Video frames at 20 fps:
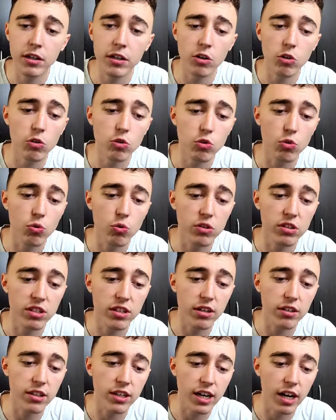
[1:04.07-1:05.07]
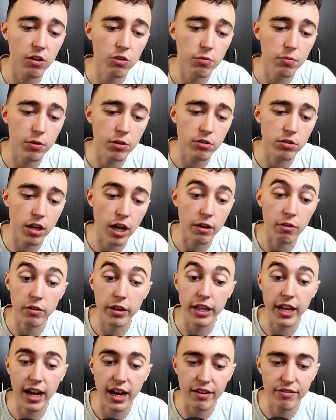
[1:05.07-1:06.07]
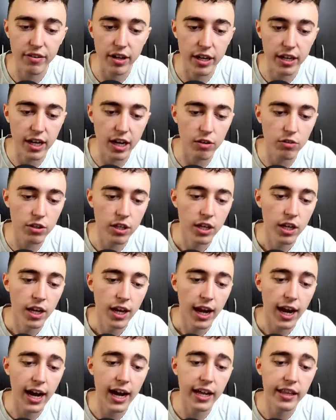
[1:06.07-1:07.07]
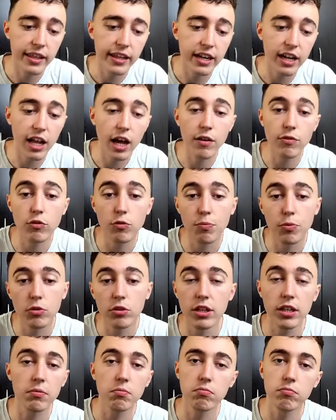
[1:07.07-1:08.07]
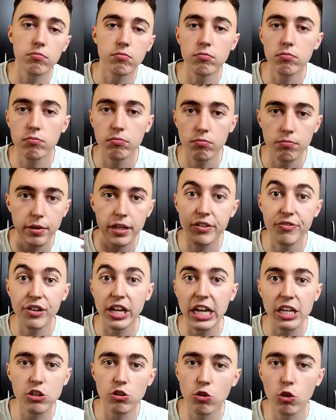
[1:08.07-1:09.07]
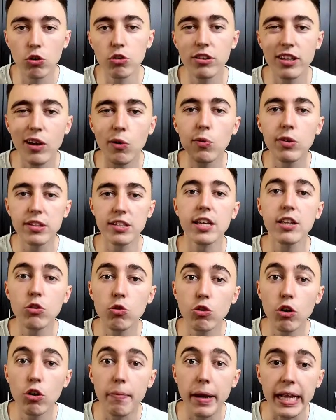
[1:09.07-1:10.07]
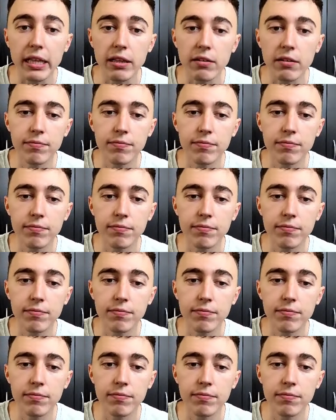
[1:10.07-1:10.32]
I'm gonna go to start account because I already have an account, and then I'll have to put the verification code they will send to your mail.